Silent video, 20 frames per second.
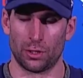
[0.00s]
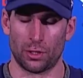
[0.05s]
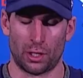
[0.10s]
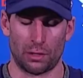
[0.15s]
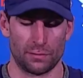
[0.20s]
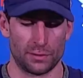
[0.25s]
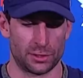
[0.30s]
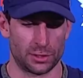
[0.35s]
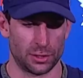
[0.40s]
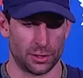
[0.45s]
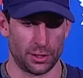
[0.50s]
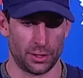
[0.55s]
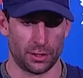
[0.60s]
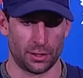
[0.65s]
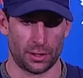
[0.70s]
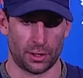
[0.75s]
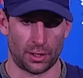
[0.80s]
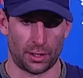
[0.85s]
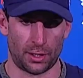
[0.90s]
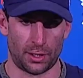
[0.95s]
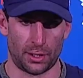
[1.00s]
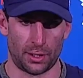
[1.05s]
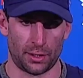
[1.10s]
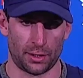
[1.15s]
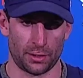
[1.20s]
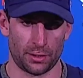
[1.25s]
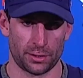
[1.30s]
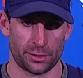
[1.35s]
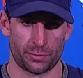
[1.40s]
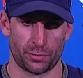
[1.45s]
obviously.
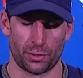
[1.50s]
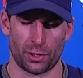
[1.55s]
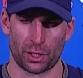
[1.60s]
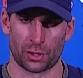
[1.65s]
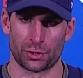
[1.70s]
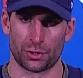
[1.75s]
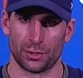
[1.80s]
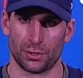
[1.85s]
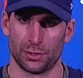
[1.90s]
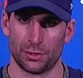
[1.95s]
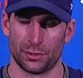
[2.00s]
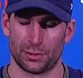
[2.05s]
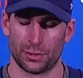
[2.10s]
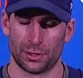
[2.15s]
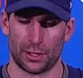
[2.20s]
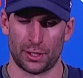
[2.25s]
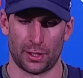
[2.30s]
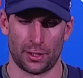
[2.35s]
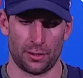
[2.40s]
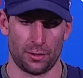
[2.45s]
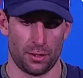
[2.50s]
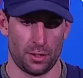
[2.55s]
His production is, right